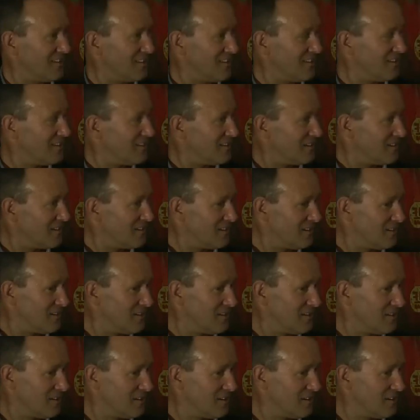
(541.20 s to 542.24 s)

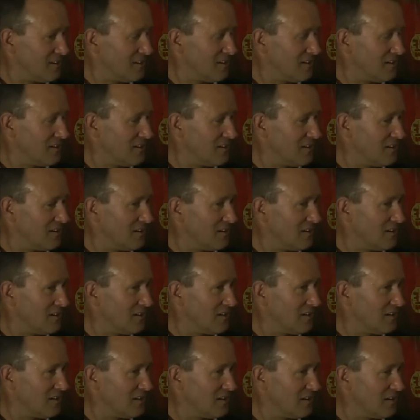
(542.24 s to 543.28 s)

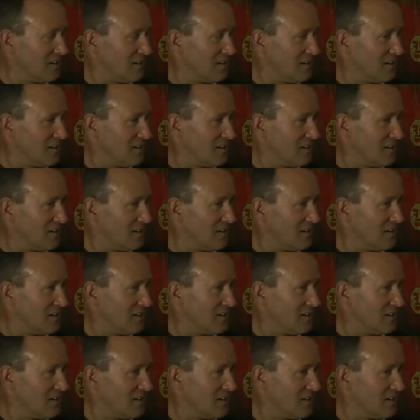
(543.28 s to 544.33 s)

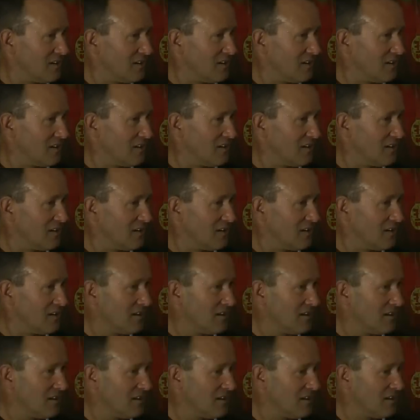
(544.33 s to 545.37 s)

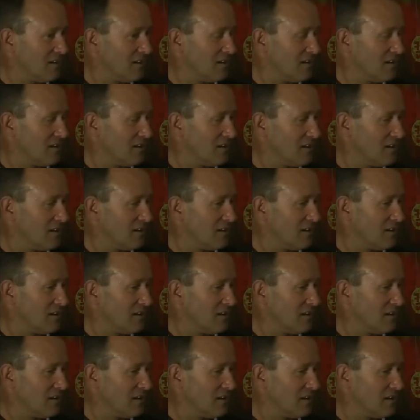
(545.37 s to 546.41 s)

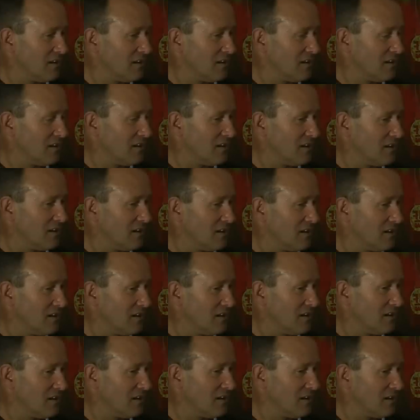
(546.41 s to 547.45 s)

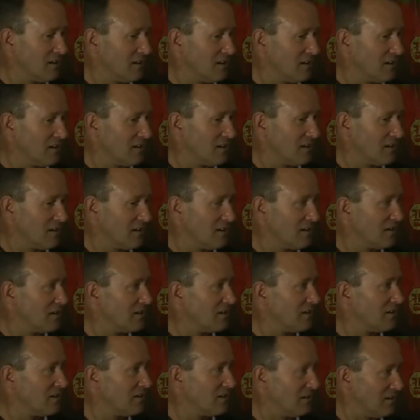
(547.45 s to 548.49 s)

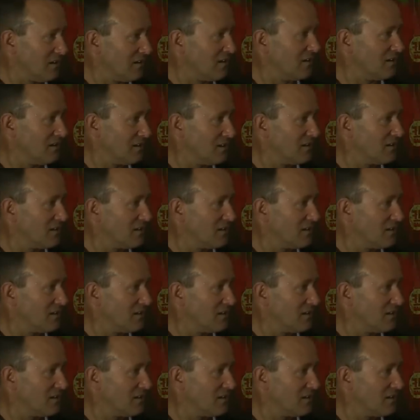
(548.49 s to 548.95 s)
[no speech]